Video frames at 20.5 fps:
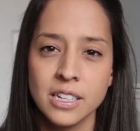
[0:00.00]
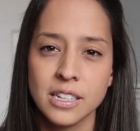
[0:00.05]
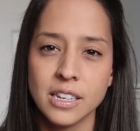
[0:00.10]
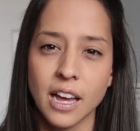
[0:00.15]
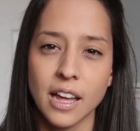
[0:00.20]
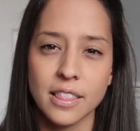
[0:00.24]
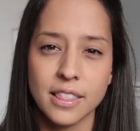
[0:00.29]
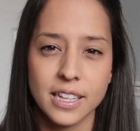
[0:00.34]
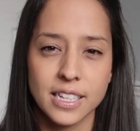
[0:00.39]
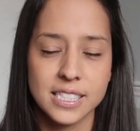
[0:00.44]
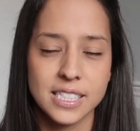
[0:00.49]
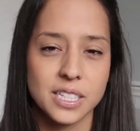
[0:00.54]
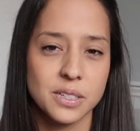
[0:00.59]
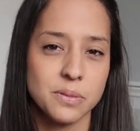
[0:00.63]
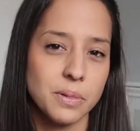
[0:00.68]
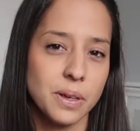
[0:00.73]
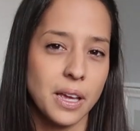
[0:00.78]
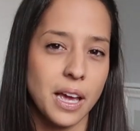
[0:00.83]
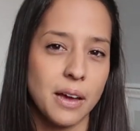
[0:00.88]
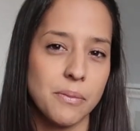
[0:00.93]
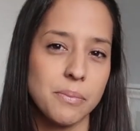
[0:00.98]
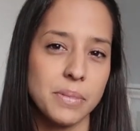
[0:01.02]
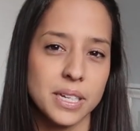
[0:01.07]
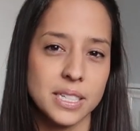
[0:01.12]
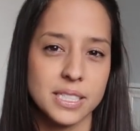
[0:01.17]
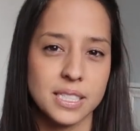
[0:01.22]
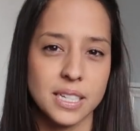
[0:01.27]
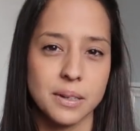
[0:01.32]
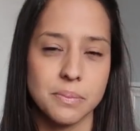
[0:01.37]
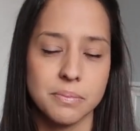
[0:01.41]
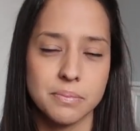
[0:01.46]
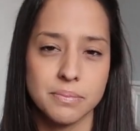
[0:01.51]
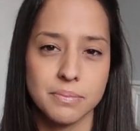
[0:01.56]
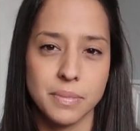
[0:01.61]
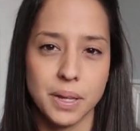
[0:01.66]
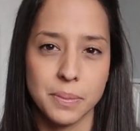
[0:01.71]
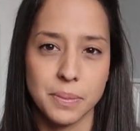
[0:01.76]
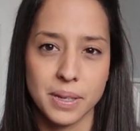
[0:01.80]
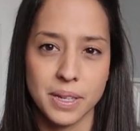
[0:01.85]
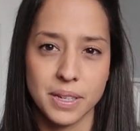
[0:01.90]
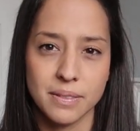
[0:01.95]
not things that we have picked up
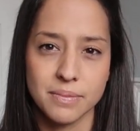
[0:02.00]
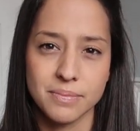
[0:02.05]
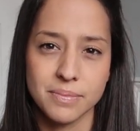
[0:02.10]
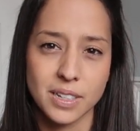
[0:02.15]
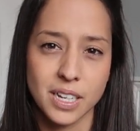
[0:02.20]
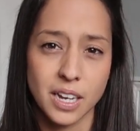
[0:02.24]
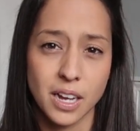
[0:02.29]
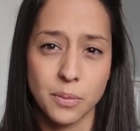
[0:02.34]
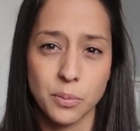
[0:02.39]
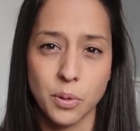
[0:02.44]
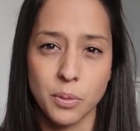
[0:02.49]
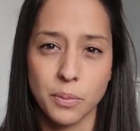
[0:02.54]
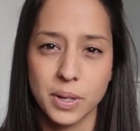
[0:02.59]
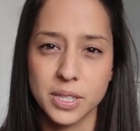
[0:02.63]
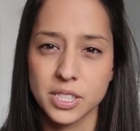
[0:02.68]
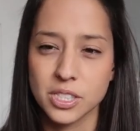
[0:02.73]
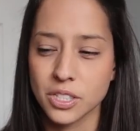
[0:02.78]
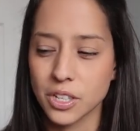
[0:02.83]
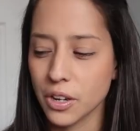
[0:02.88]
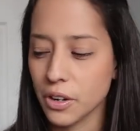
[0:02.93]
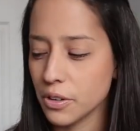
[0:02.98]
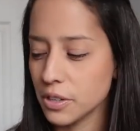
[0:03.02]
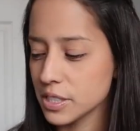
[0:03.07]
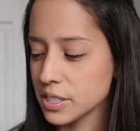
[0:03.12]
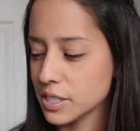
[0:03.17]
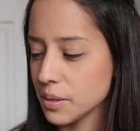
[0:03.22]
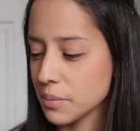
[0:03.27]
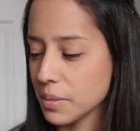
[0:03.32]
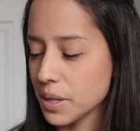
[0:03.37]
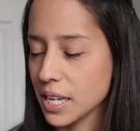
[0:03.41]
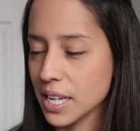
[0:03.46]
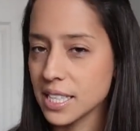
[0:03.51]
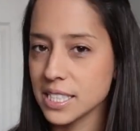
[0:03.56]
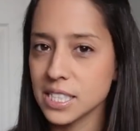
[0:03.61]
maybe a couple months ago or something.